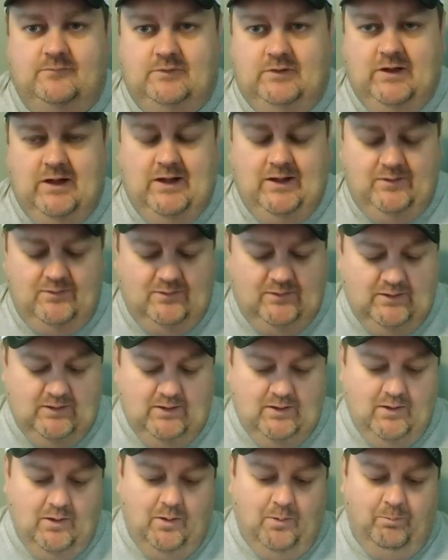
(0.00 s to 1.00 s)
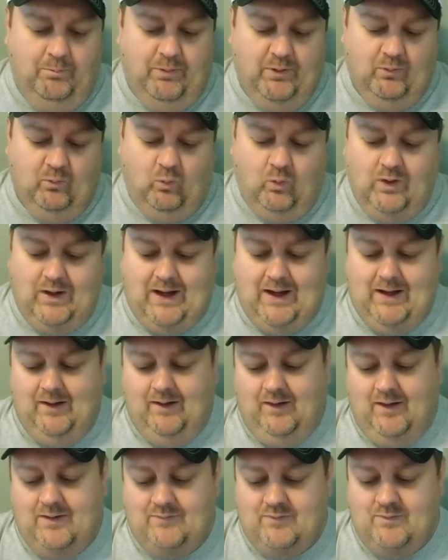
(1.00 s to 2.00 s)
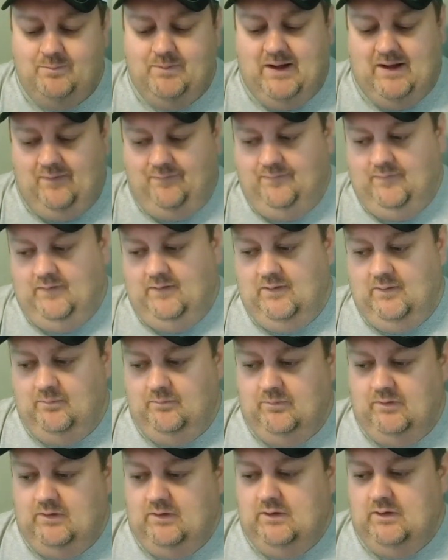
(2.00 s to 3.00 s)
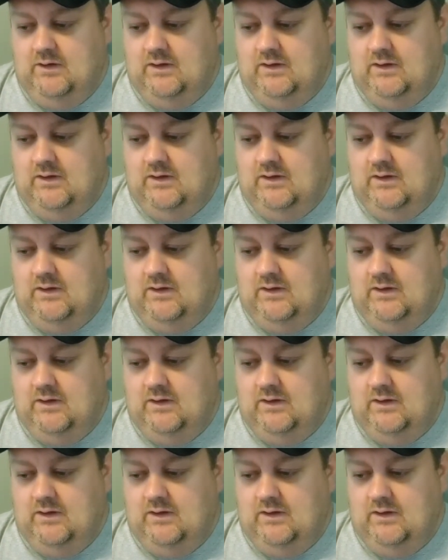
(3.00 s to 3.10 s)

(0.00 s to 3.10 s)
Okay? But what I love about them